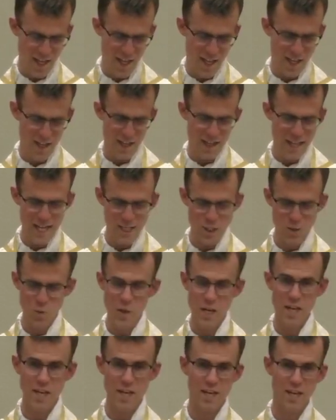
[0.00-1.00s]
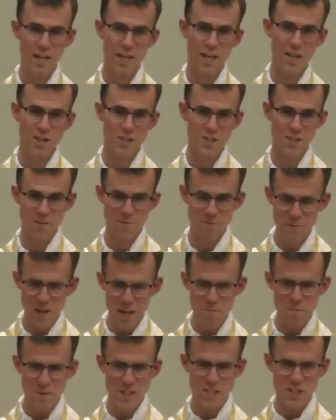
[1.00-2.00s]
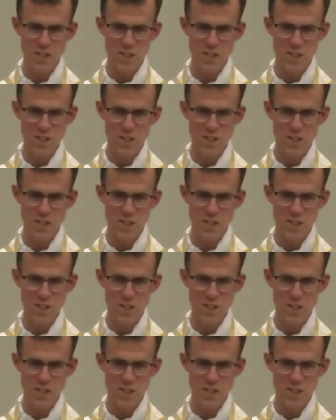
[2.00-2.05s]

Last week, there's a famous